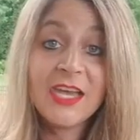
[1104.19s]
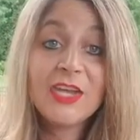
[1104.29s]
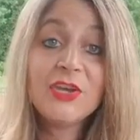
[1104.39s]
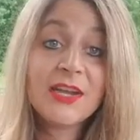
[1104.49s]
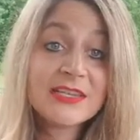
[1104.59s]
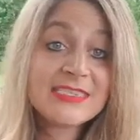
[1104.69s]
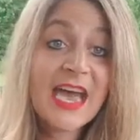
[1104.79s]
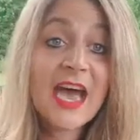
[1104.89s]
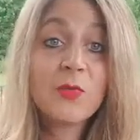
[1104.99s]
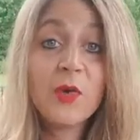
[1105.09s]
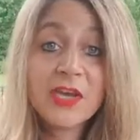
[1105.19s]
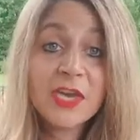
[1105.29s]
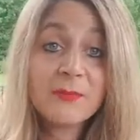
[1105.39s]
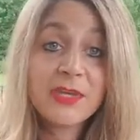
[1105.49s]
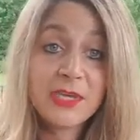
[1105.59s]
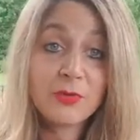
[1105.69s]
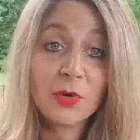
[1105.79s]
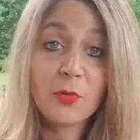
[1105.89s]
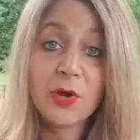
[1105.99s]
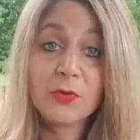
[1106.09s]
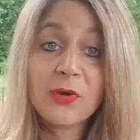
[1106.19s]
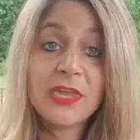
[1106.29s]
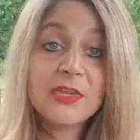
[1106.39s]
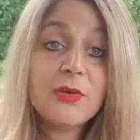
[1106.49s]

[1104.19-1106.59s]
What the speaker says: You get to decide what company you want to work with.